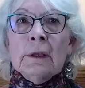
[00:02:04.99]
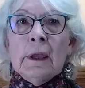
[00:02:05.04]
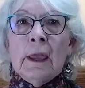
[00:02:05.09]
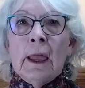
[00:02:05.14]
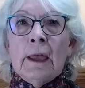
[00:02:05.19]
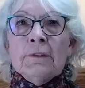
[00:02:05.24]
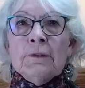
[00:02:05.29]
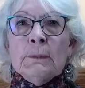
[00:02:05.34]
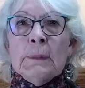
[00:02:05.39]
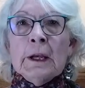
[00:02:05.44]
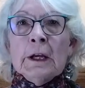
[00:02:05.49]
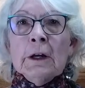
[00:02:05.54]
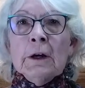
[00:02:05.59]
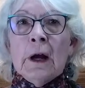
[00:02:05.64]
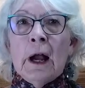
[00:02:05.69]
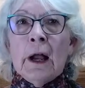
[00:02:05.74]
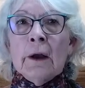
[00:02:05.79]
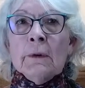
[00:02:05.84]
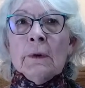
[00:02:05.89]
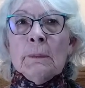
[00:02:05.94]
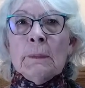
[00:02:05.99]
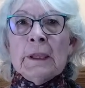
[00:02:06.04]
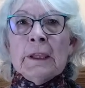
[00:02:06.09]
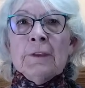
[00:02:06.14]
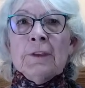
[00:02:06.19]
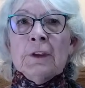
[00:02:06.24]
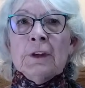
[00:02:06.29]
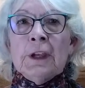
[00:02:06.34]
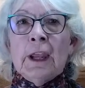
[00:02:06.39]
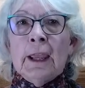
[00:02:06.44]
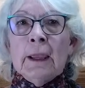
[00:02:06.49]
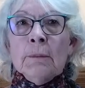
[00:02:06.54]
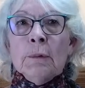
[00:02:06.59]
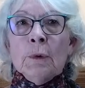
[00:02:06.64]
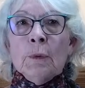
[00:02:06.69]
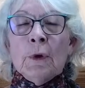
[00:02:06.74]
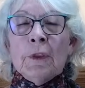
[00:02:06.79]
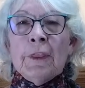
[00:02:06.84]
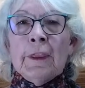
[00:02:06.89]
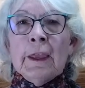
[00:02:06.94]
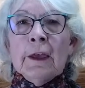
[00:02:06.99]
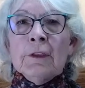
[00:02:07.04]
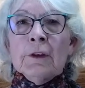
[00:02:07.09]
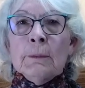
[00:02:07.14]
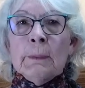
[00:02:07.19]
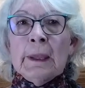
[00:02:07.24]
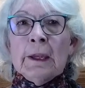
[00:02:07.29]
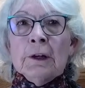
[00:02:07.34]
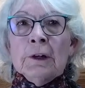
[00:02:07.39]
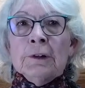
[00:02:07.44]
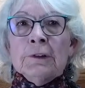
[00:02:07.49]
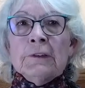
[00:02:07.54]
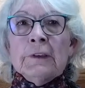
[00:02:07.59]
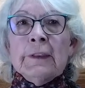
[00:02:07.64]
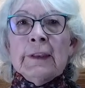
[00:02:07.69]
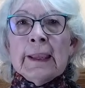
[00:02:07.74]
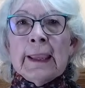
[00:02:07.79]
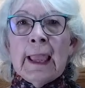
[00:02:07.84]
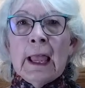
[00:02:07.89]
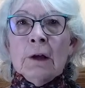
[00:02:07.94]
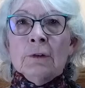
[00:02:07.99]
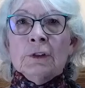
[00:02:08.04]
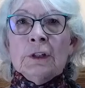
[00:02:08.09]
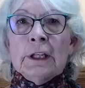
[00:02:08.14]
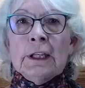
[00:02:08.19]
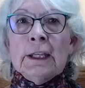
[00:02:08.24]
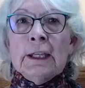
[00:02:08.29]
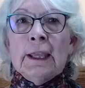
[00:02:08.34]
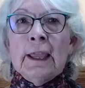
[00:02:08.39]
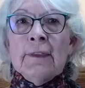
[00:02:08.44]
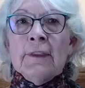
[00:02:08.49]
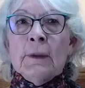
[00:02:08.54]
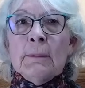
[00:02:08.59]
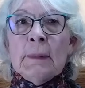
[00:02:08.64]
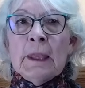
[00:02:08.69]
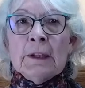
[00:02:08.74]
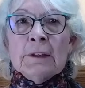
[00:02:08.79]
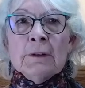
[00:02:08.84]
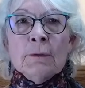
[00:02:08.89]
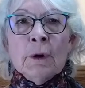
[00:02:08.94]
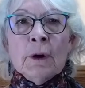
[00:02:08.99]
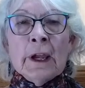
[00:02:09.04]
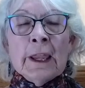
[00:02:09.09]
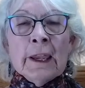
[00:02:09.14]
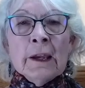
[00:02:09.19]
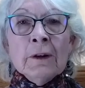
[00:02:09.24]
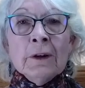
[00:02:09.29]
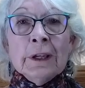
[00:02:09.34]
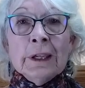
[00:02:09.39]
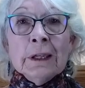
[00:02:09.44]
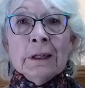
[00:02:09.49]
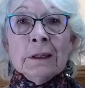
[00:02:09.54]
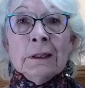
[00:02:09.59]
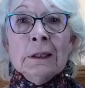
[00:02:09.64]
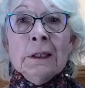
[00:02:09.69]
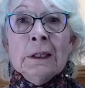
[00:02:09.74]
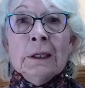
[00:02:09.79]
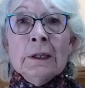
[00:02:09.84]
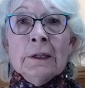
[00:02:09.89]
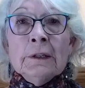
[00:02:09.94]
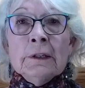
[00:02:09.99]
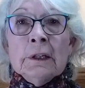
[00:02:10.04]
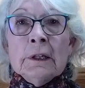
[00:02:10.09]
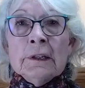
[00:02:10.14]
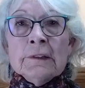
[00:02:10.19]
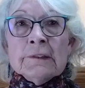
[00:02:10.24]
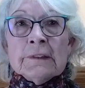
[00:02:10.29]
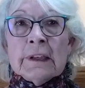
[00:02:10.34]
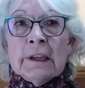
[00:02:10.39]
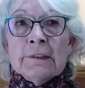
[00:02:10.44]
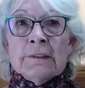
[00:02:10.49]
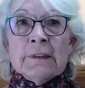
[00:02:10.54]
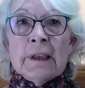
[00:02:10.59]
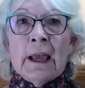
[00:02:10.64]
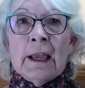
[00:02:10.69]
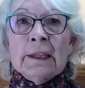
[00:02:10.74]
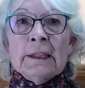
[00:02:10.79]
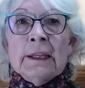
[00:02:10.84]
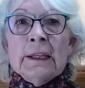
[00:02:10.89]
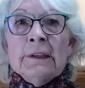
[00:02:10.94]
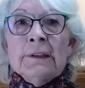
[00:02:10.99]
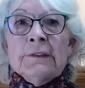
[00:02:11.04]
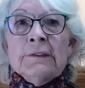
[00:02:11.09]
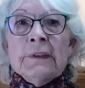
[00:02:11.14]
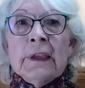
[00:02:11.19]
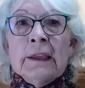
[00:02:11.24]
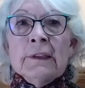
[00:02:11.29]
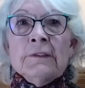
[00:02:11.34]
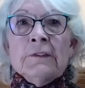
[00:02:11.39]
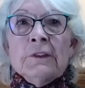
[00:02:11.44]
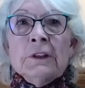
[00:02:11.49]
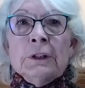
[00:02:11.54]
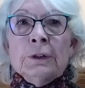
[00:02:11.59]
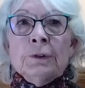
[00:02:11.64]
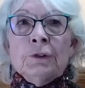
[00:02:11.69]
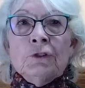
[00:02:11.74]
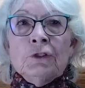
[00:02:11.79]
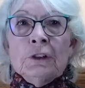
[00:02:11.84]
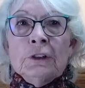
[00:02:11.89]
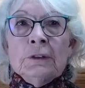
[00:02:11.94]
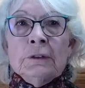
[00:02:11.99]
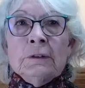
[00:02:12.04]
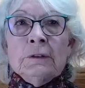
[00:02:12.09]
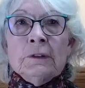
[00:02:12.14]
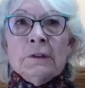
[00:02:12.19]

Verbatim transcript: As mayor, I will be at the table with the other mayors in the county and the metro area to discuss ideas and solutions.